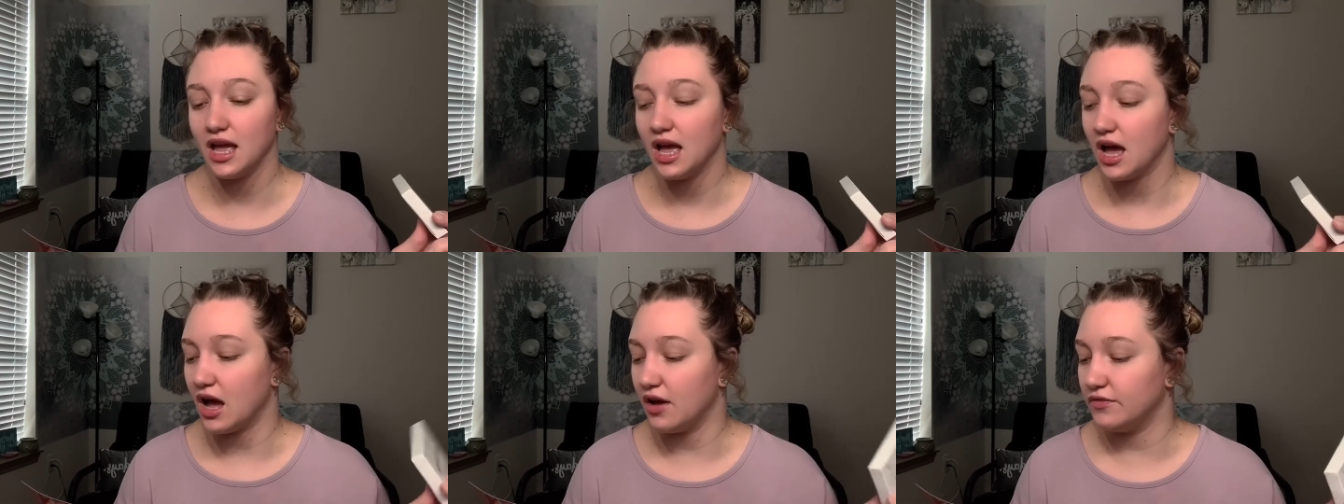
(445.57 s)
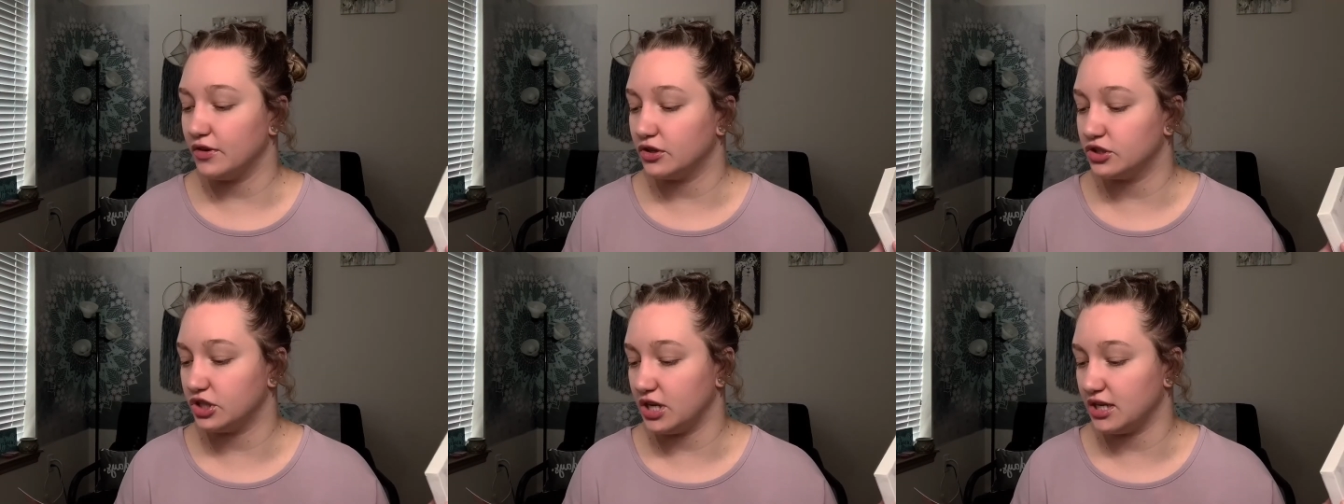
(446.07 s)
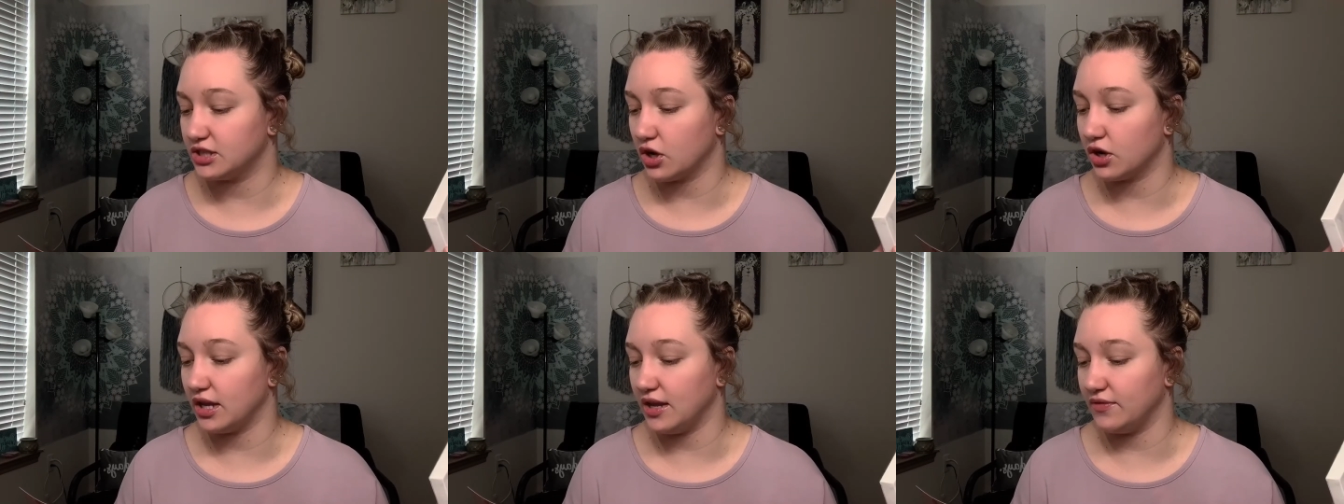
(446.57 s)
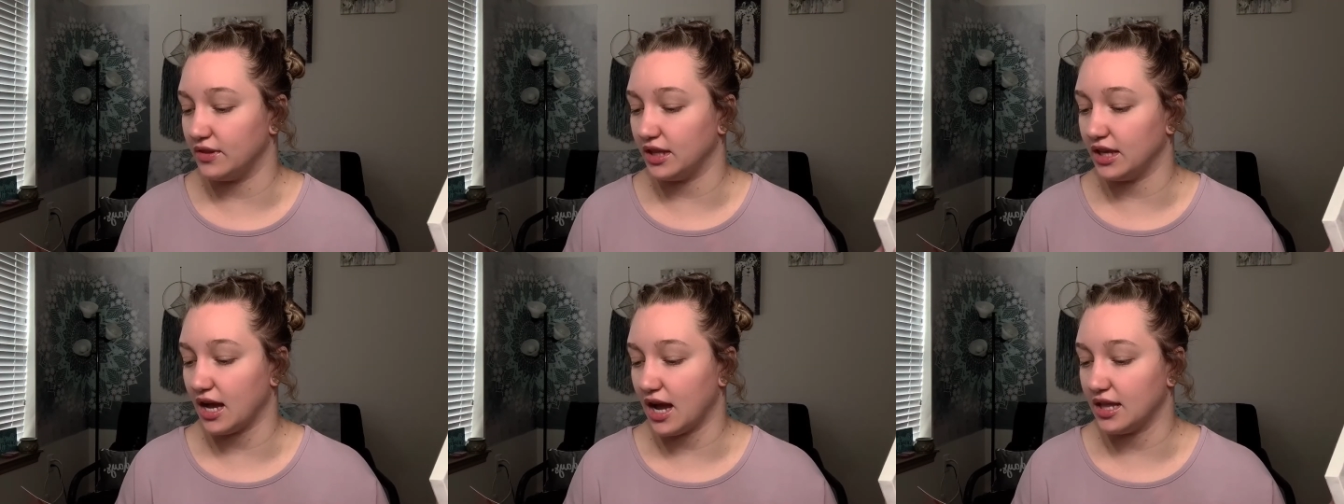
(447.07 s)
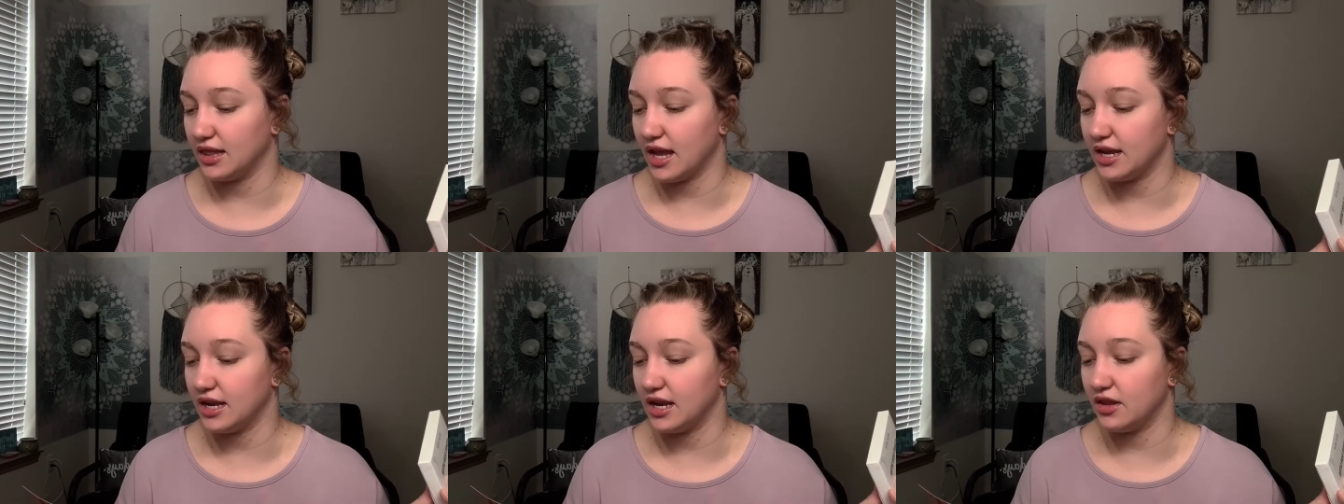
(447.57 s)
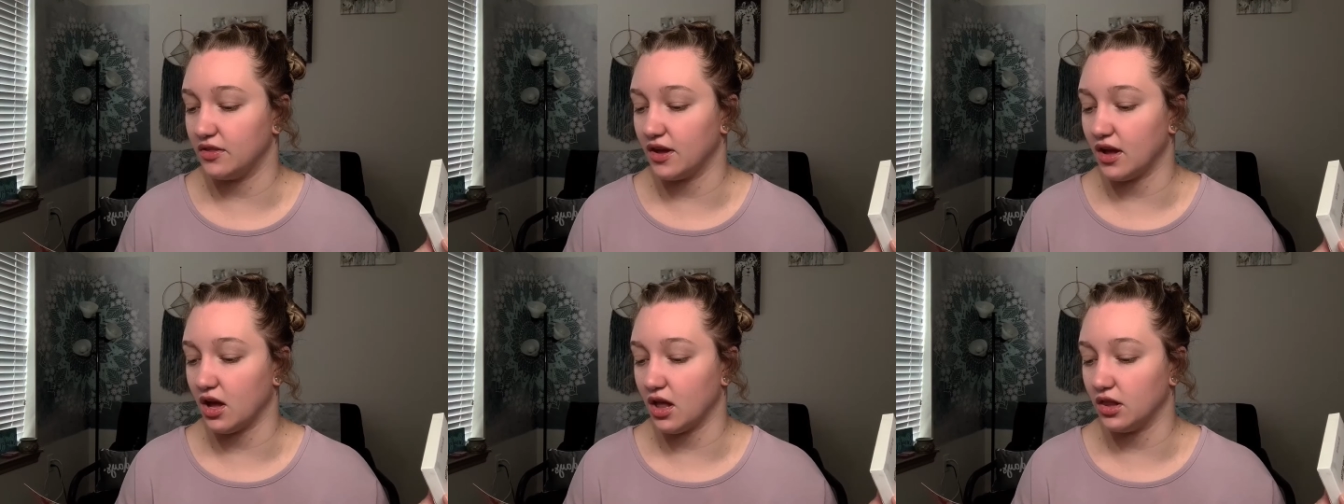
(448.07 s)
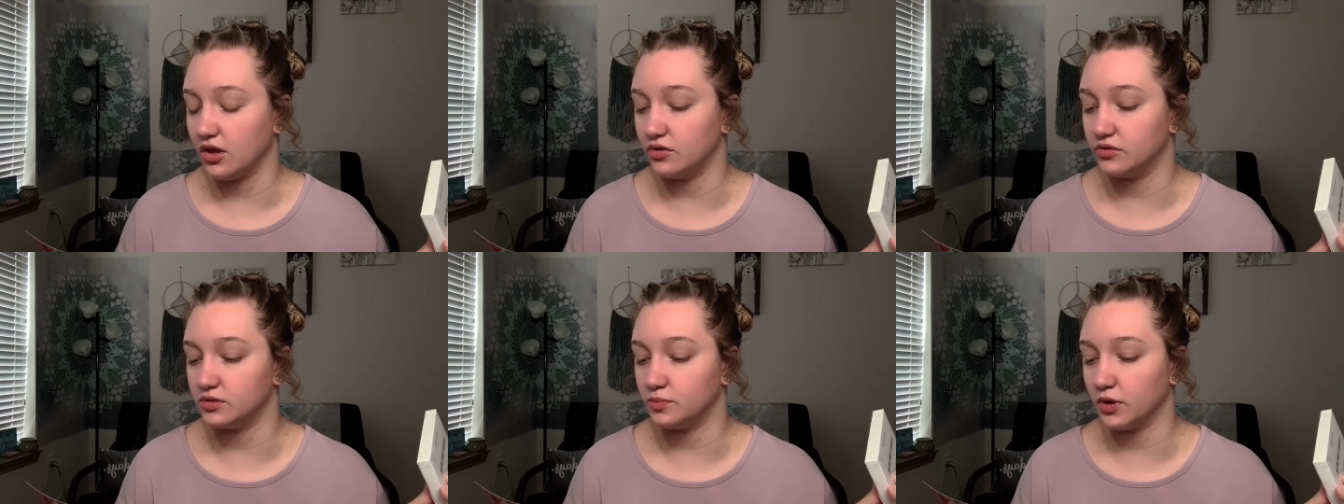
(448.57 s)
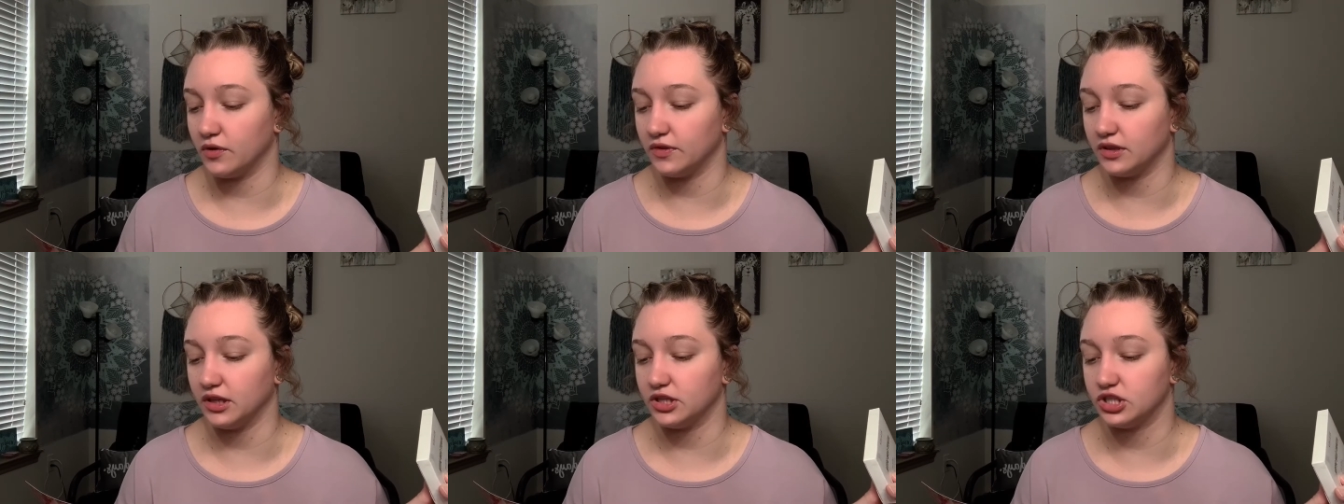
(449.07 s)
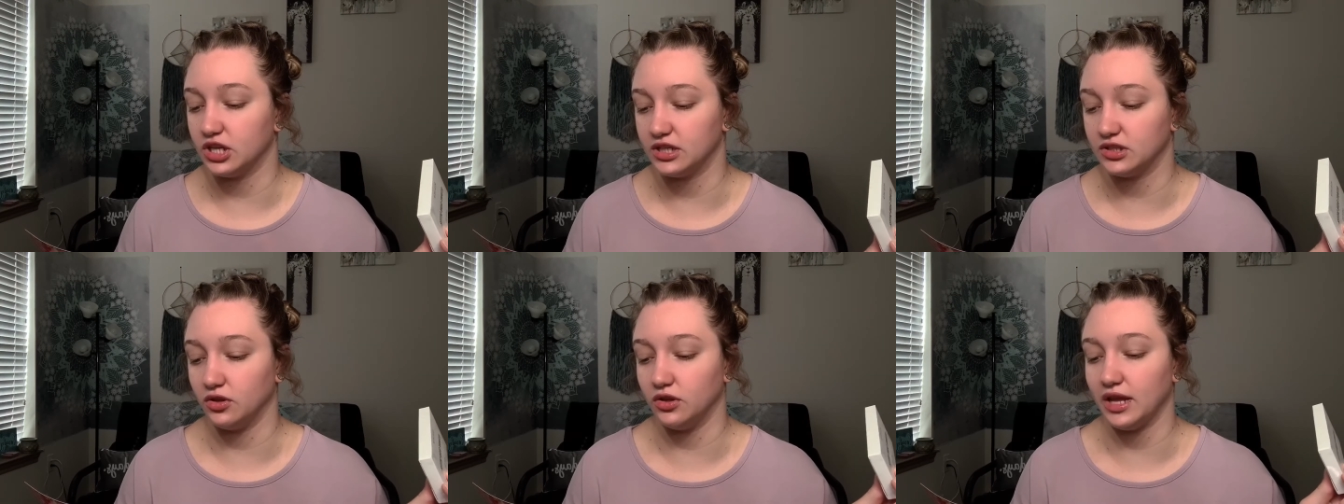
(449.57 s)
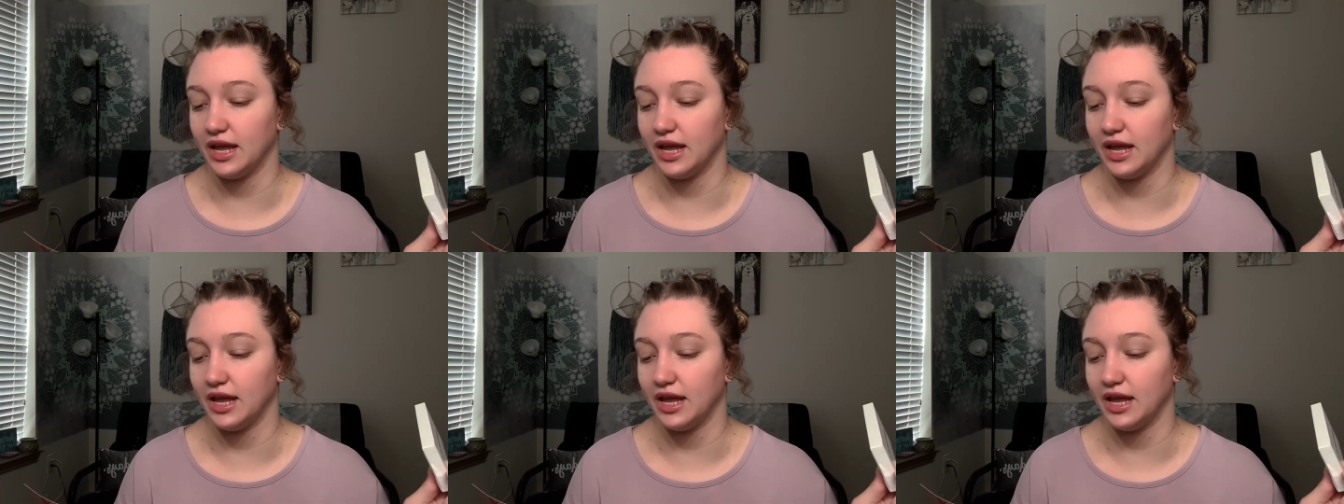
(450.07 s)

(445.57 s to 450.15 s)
of your cheeks are evenly highlighted, the hollows perfectly chiseled,